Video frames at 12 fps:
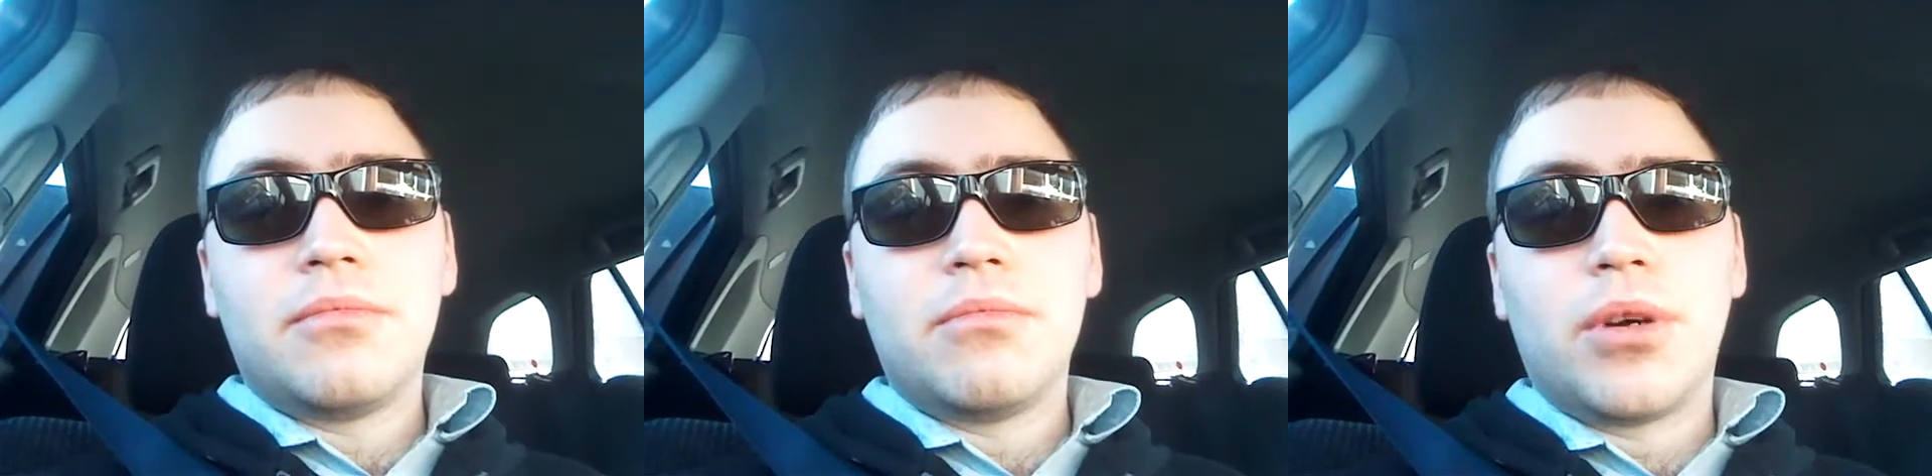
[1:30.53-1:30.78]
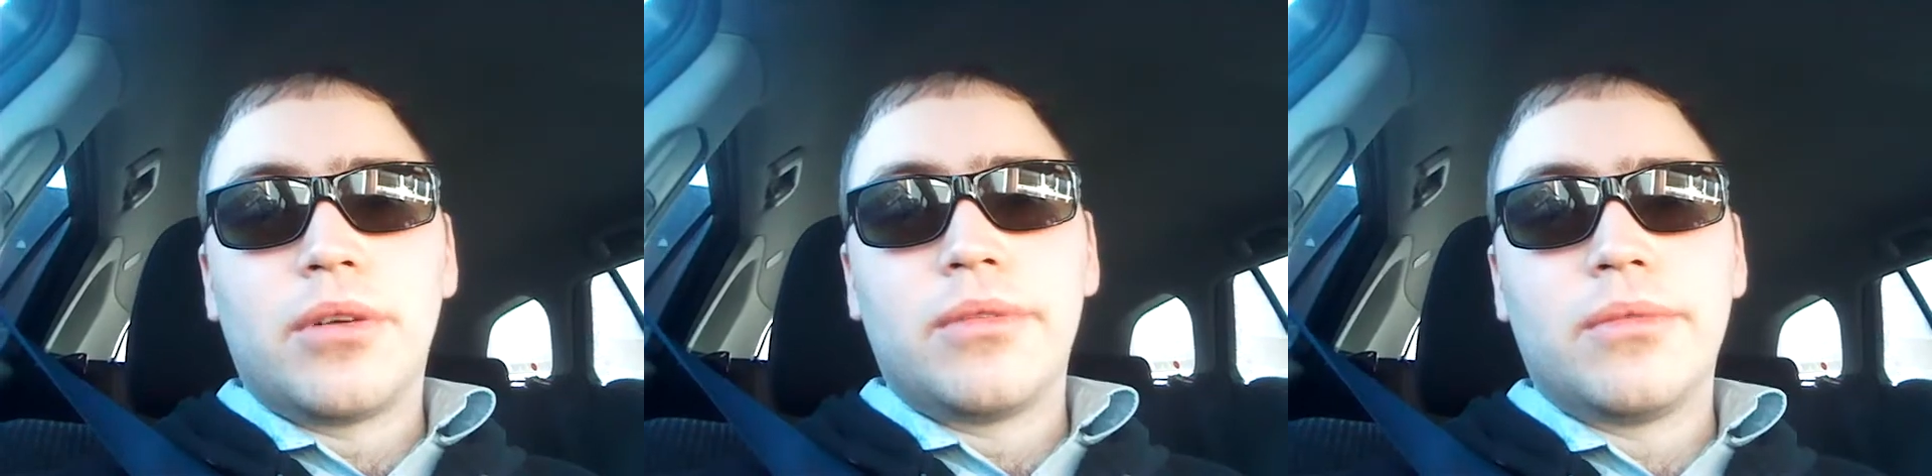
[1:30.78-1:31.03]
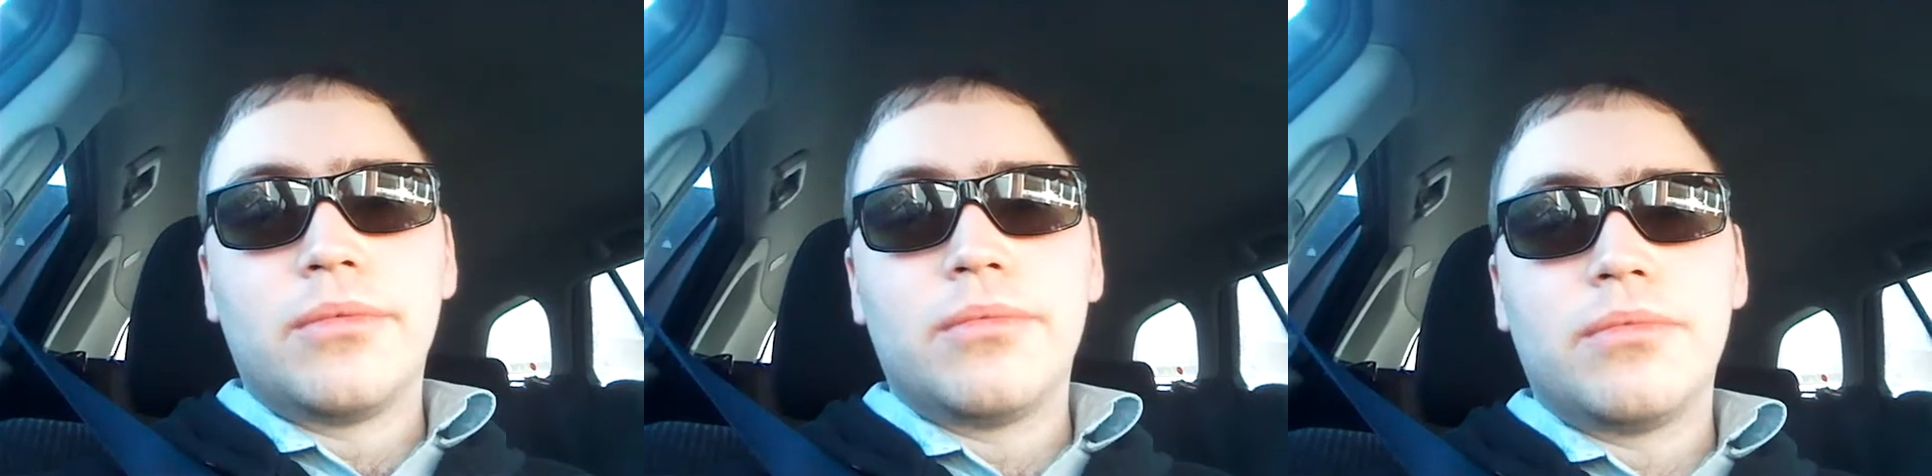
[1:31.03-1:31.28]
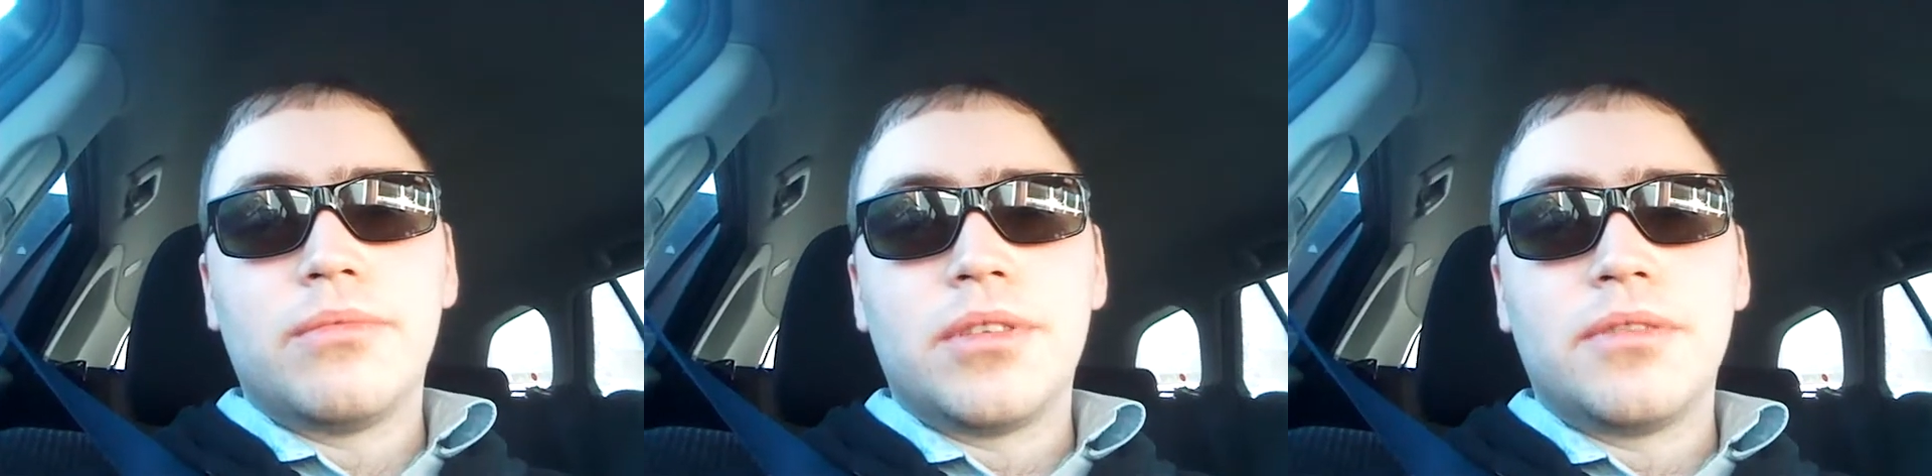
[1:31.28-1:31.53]
well,
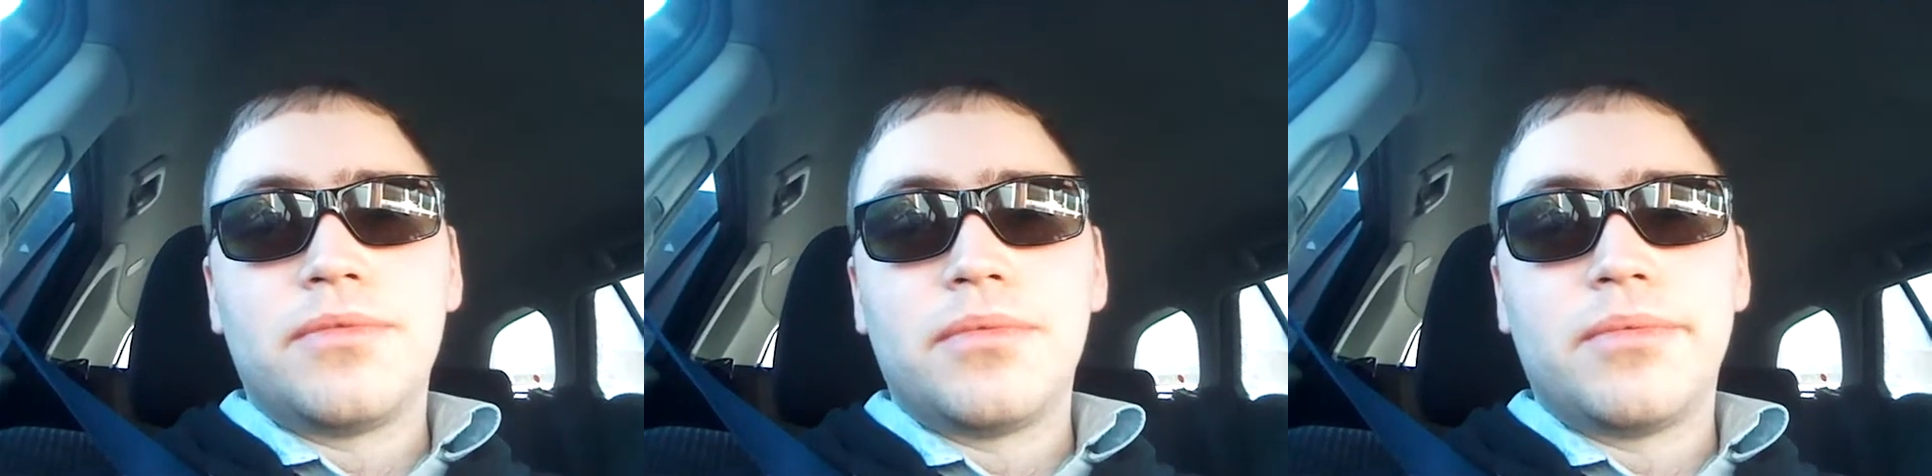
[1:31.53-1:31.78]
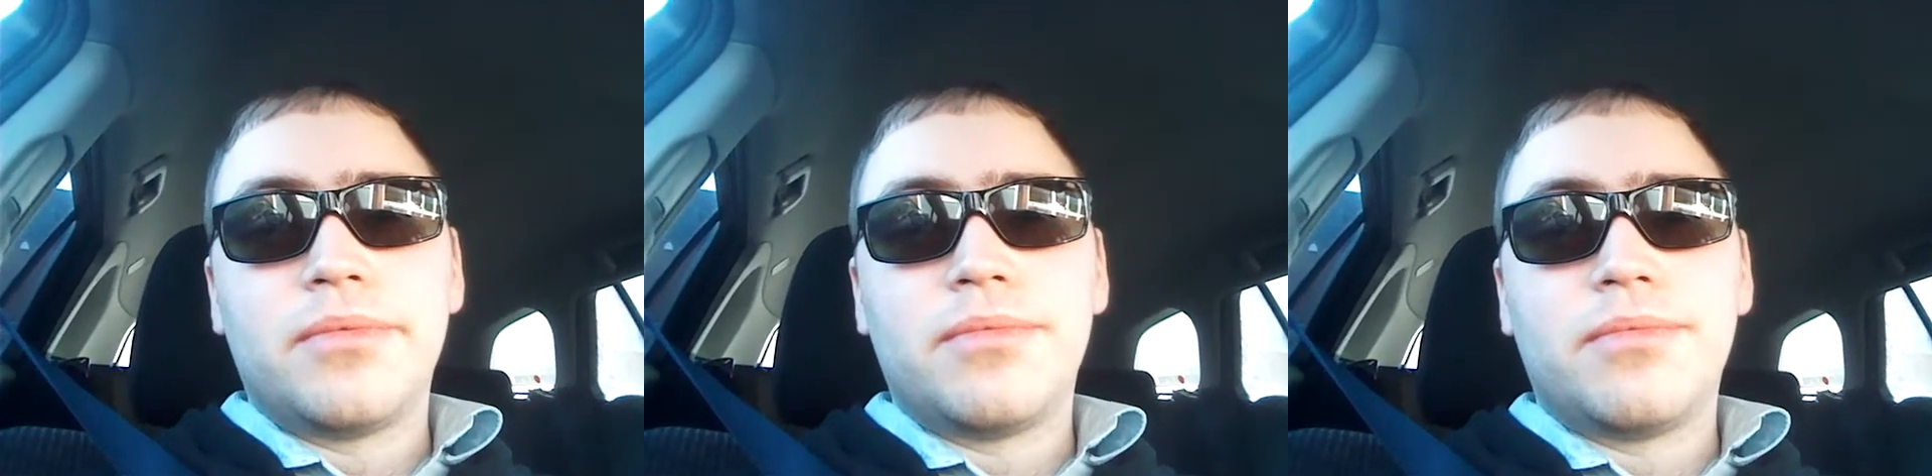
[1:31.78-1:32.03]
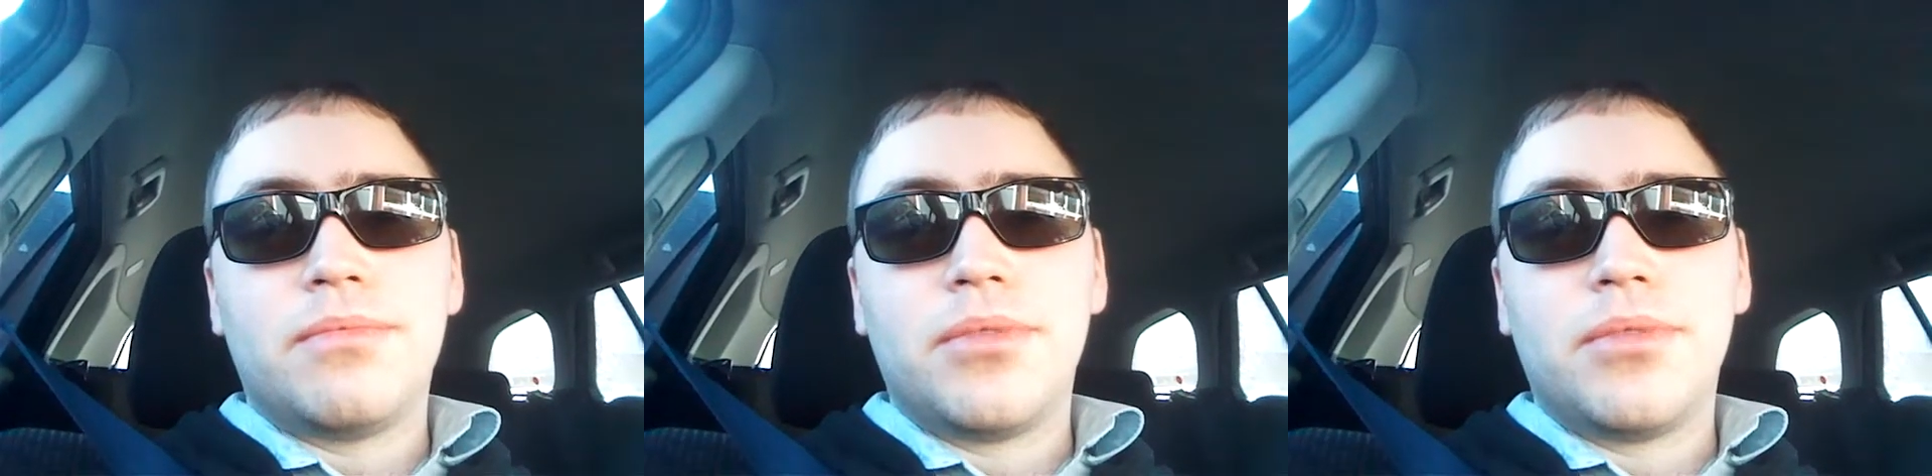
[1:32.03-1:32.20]
if